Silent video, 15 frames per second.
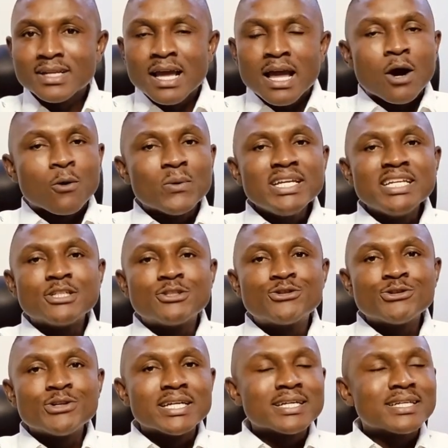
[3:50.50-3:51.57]
And when they
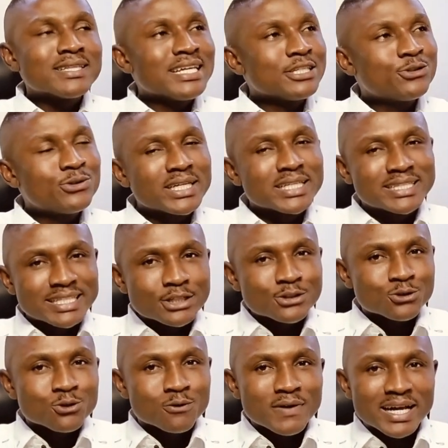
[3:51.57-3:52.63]
drink, that drink takes
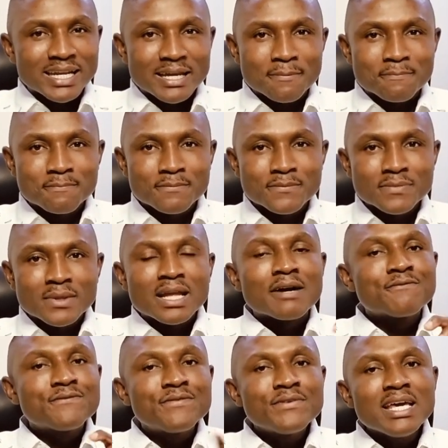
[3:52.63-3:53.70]
over them.
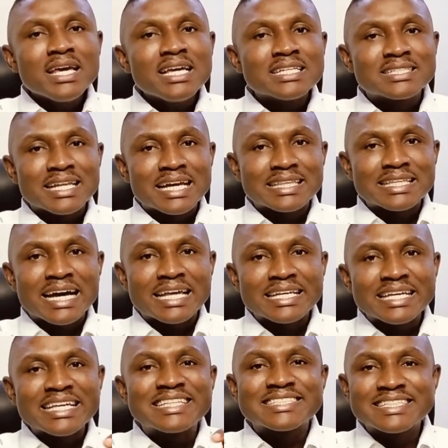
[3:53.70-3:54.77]
Fear is like that.
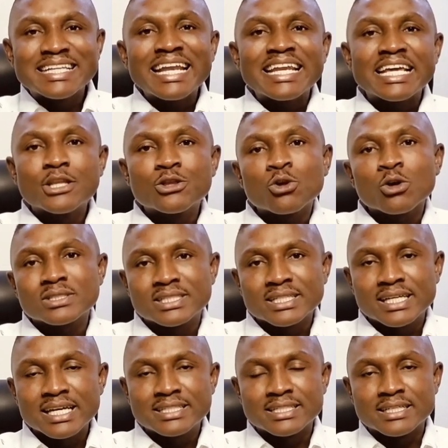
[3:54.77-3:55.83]
It's that
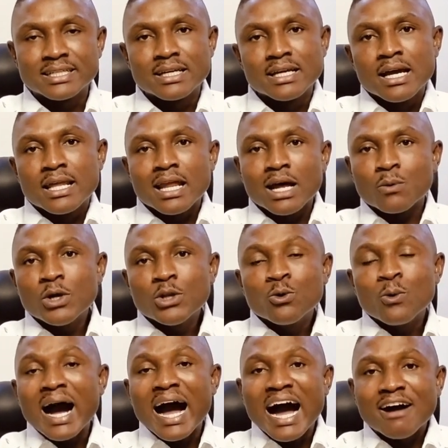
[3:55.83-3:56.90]
intoxicating. Now, when you
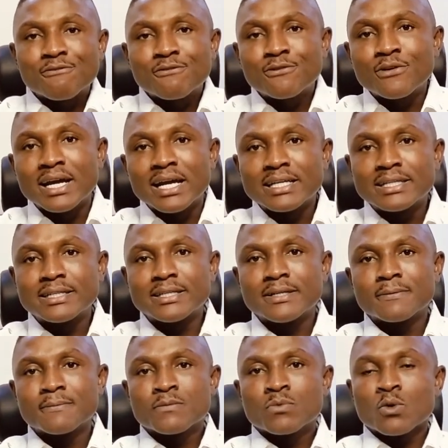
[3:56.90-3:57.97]
are afraid,
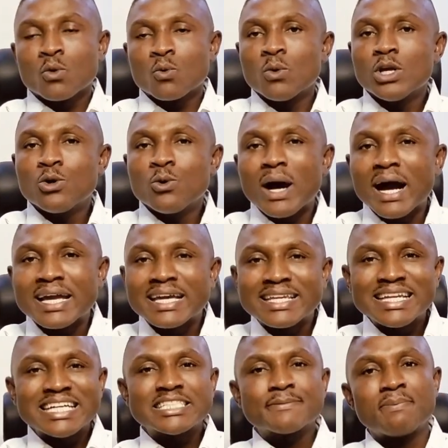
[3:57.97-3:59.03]
when you are in
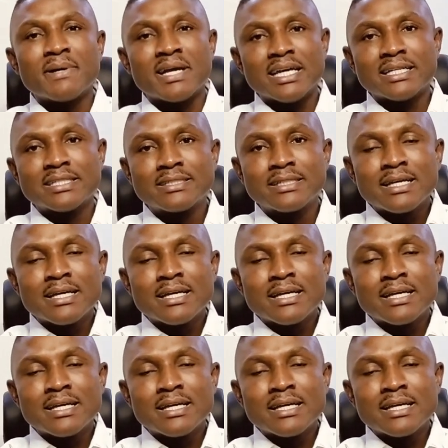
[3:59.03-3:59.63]
that space,